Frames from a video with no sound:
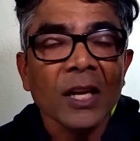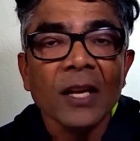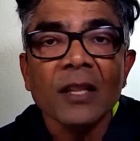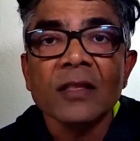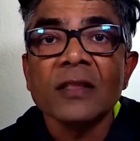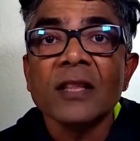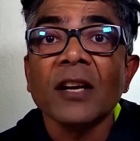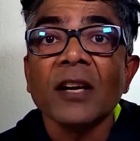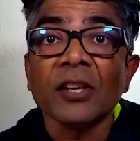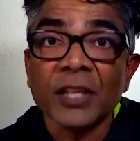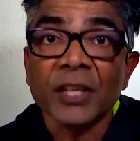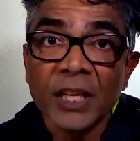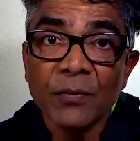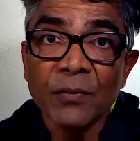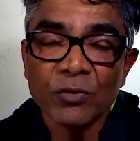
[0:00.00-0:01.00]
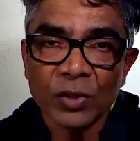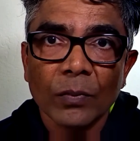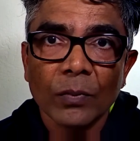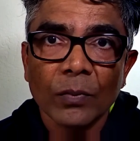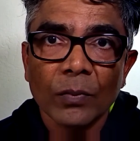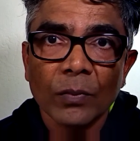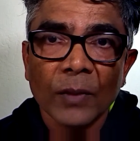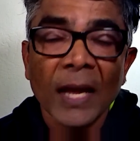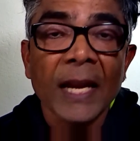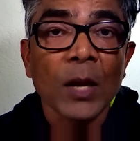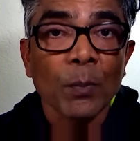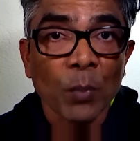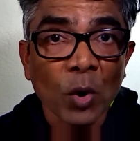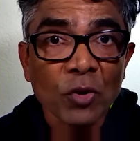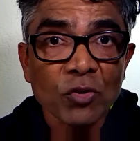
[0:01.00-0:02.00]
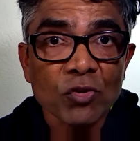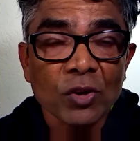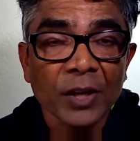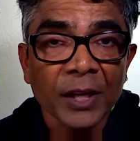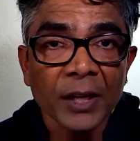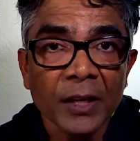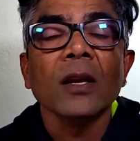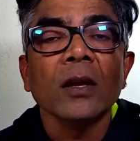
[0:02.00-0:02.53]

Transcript: that gives you an opportunity